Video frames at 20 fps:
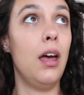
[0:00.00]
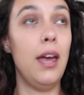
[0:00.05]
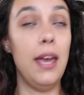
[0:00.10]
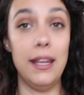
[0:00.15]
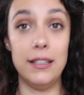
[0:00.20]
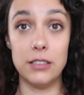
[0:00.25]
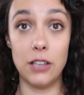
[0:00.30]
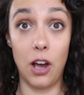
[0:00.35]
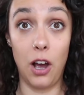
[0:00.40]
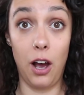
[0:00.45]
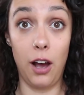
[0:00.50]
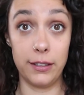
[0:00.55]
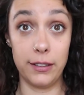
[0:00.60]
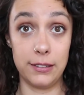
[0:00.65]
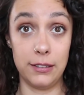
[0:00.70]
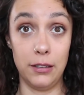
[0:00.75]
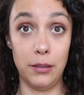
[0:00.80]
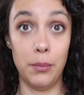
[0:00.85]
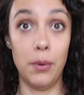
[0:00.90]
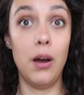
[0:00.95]
It's
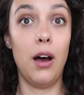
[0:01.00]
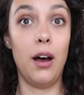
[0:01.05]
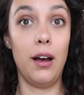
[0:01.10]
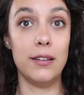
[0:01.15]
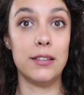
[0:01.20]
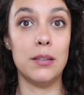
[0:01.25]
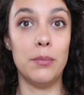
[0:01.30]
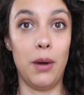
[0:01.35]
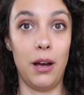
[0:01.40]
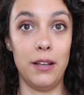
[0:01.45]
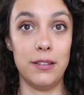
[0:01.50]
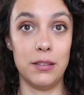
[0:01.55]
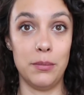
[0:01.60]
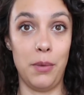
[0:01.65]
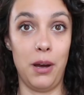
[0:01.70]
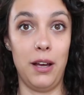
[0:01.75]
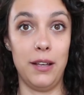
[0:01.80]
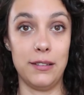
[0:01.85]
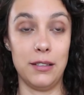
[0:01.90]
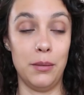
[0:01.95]
awesome. Awesome, awesome,
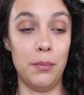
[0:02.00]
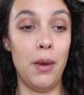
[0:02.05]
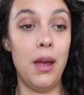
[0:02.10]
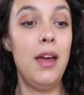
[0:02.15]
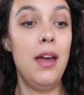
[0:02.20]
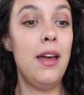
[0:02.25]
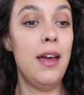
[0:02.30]
awesome.